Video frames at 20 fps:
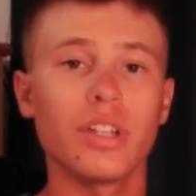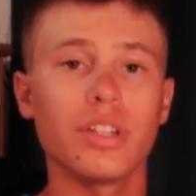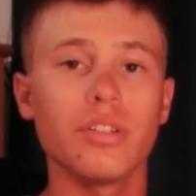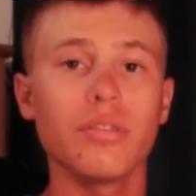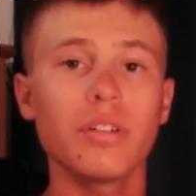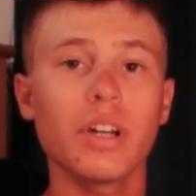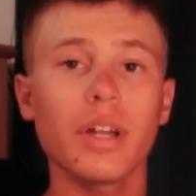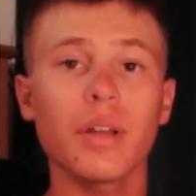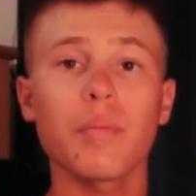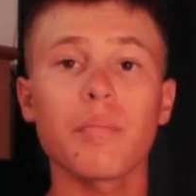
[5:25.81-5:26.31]

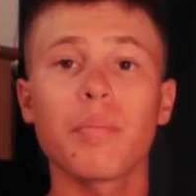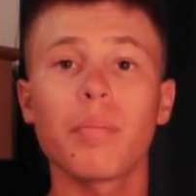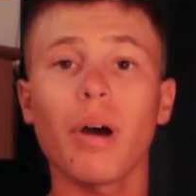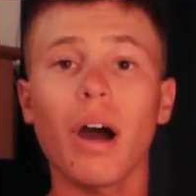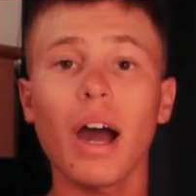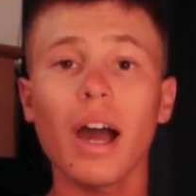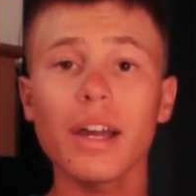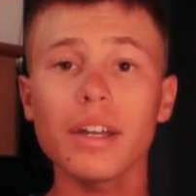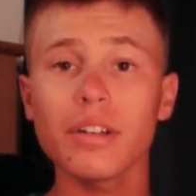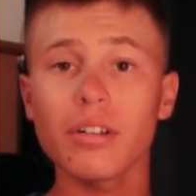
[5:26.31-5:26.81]
You can
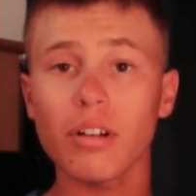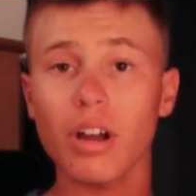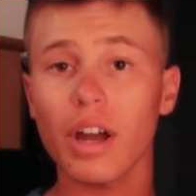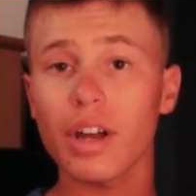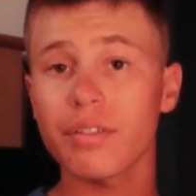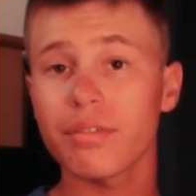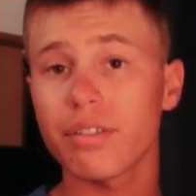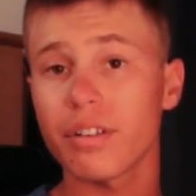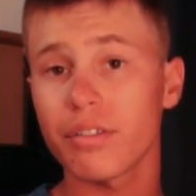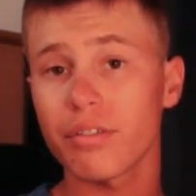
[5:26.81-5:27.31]
buy your
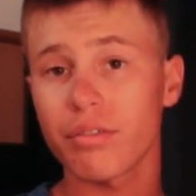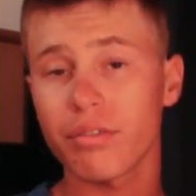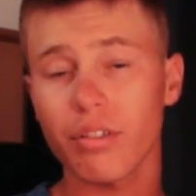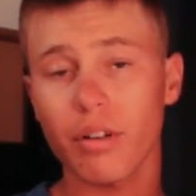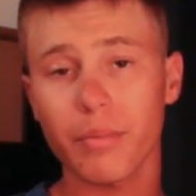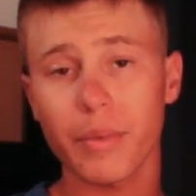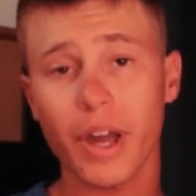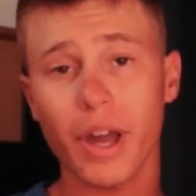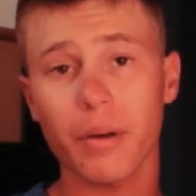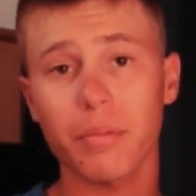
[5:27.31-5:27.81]
iPhone
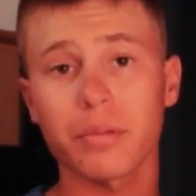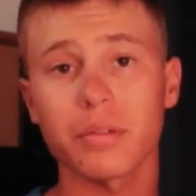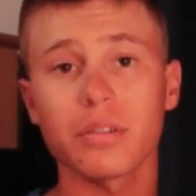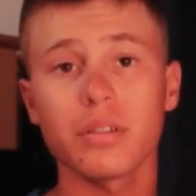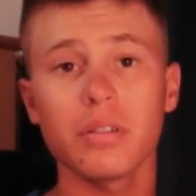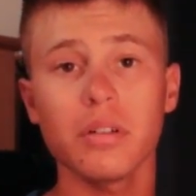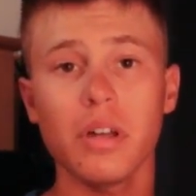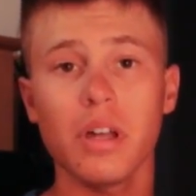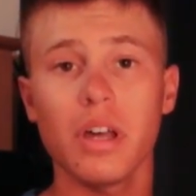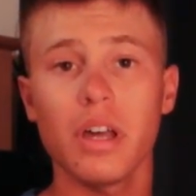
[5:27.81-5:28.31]
from
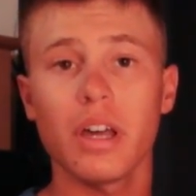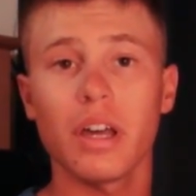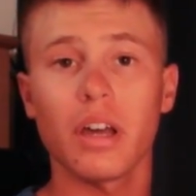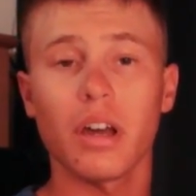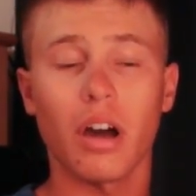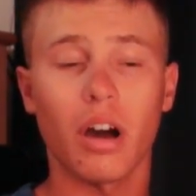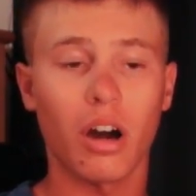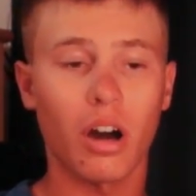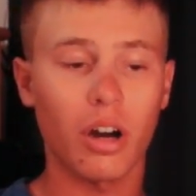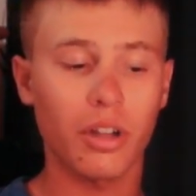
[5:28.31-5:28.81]
Apple
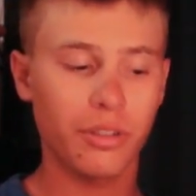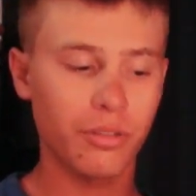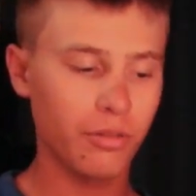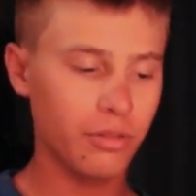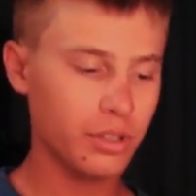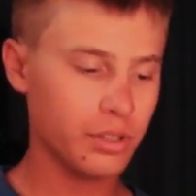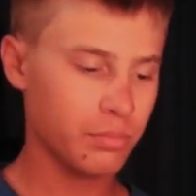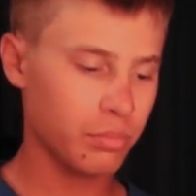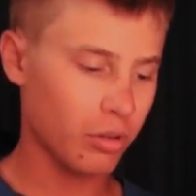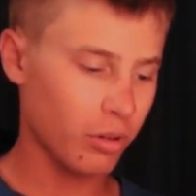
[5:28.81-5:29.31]

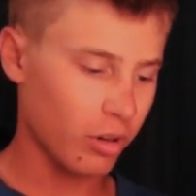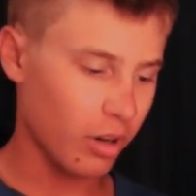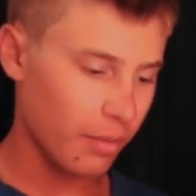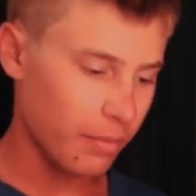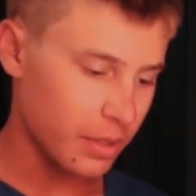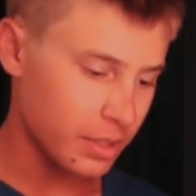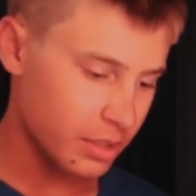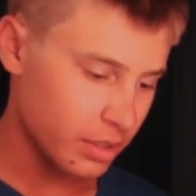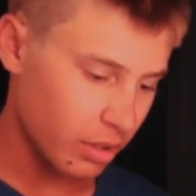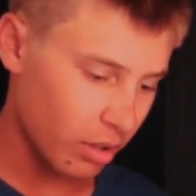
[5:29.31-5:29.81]
through this
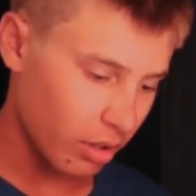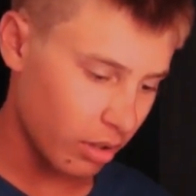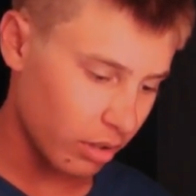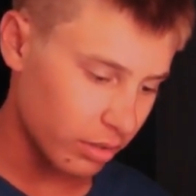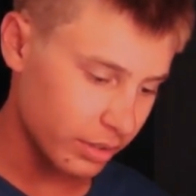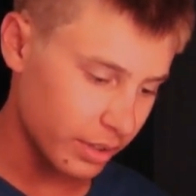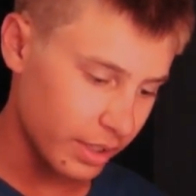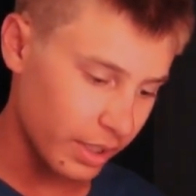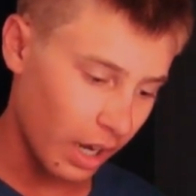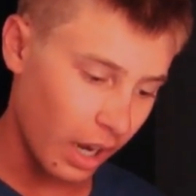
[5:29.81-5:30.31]
program. It's
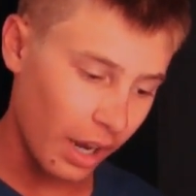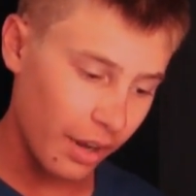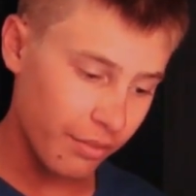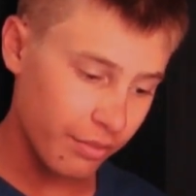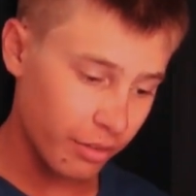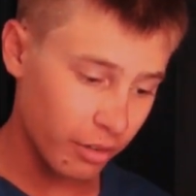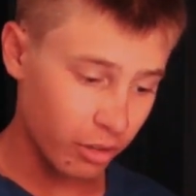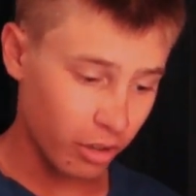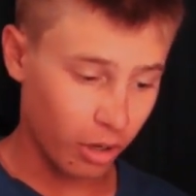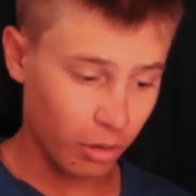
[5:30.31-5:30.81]
called the
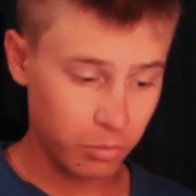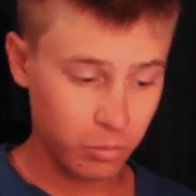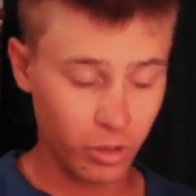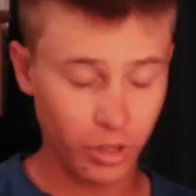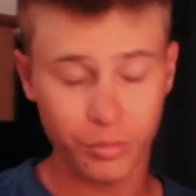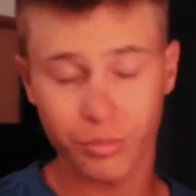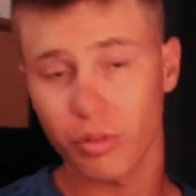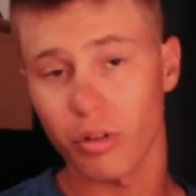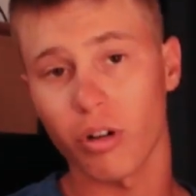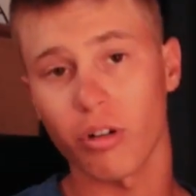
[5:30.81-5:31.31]
iPhone
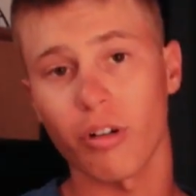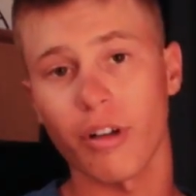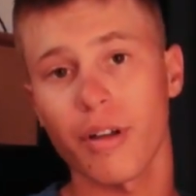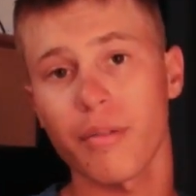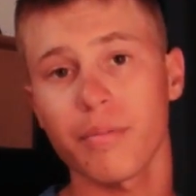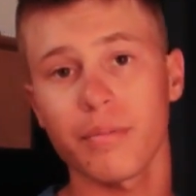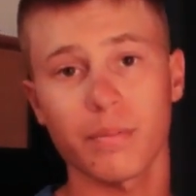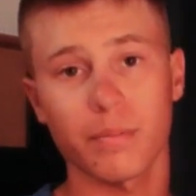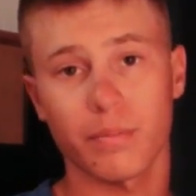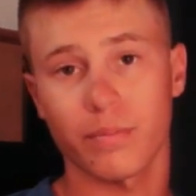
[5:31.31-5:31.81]
Upgrade
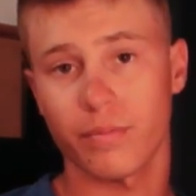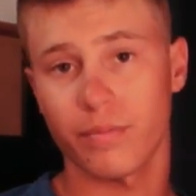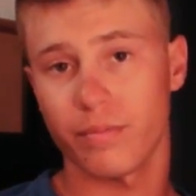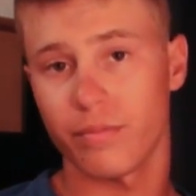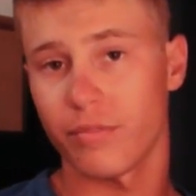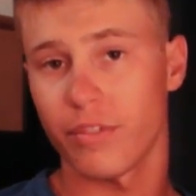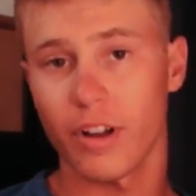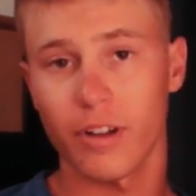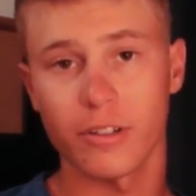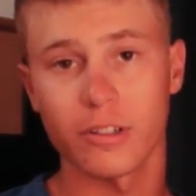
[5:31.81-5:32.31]
Program.
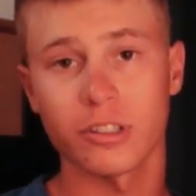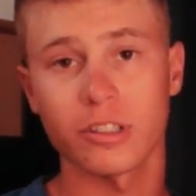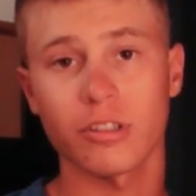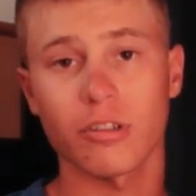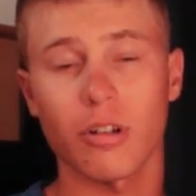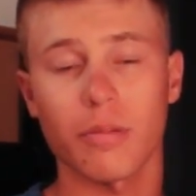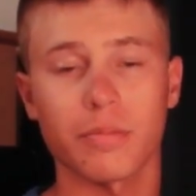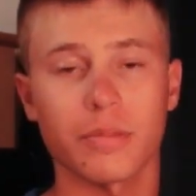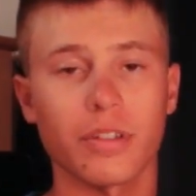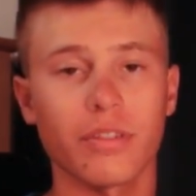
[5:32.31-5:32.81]
Very
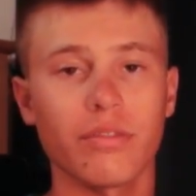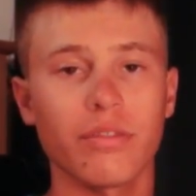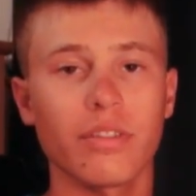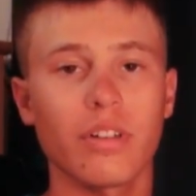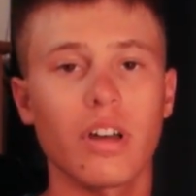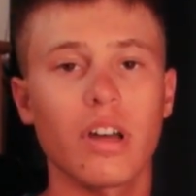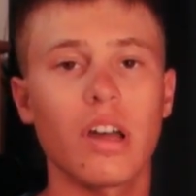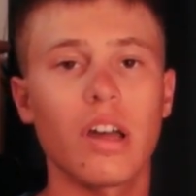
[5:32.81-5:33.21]
descriptive.